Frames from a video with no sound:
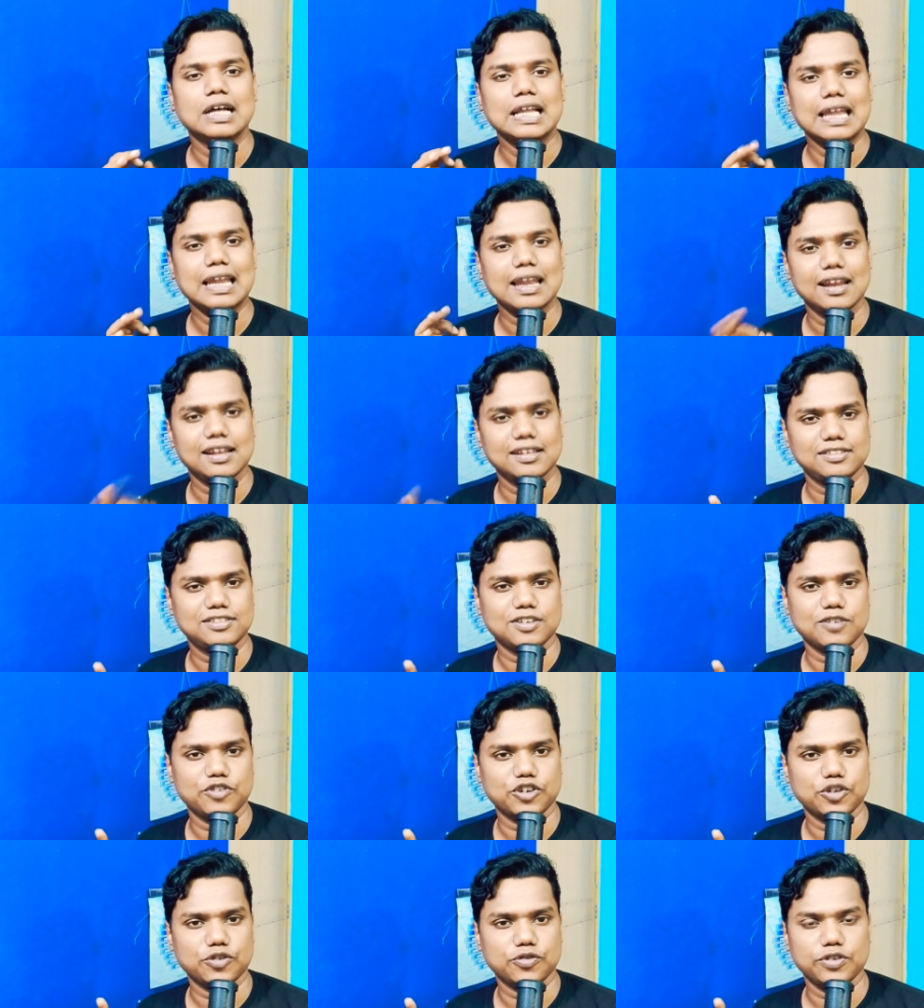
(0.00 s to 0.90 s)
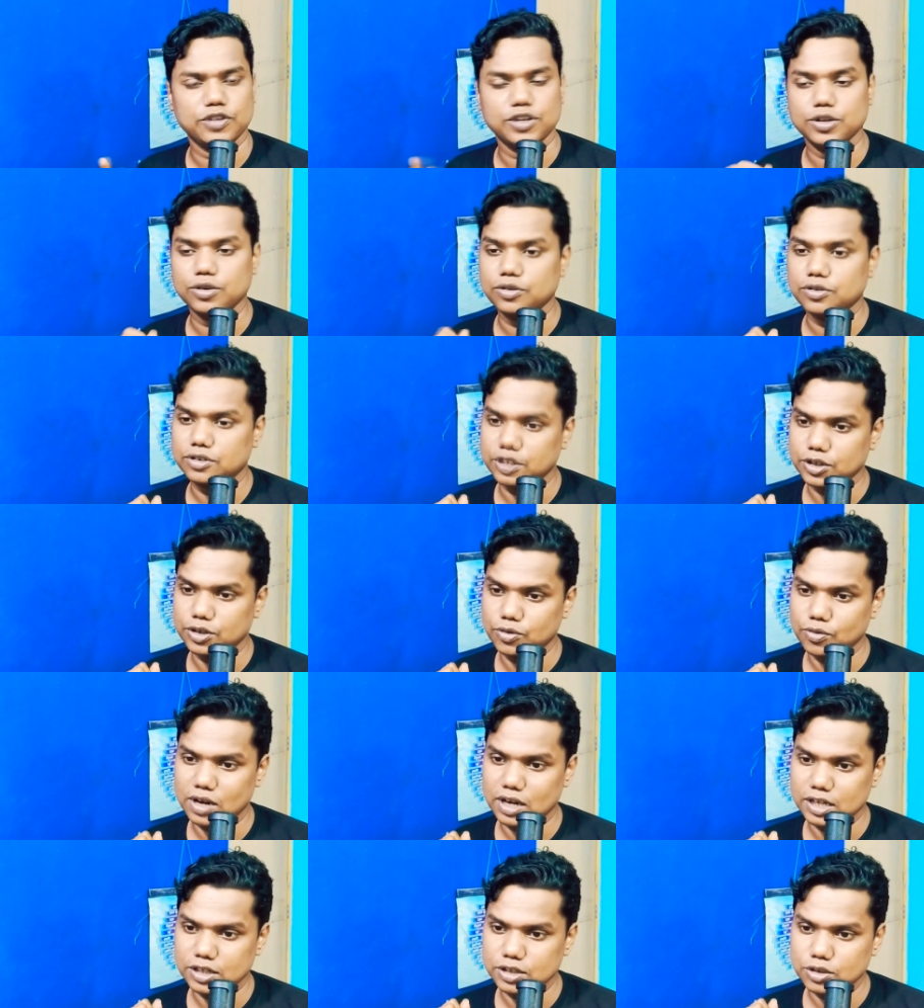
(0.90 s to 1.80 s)
let's jump into the video. Three, two,
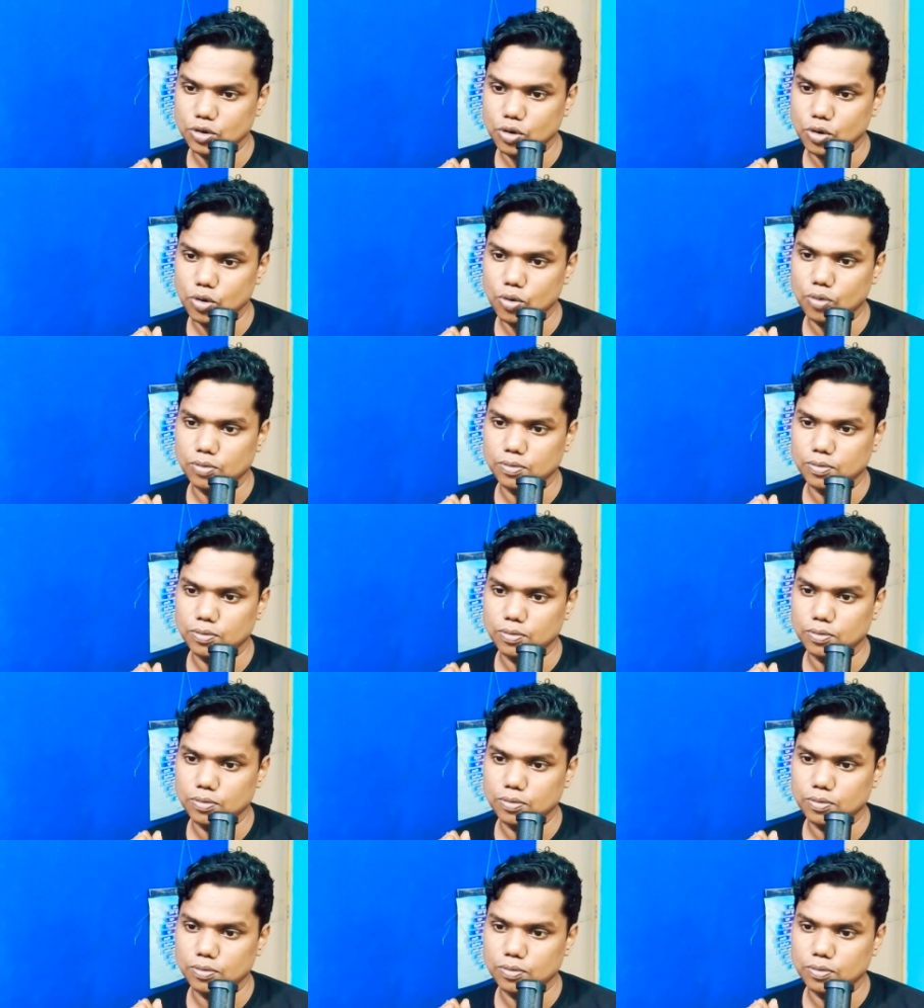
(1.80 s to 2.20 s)
one, let's go.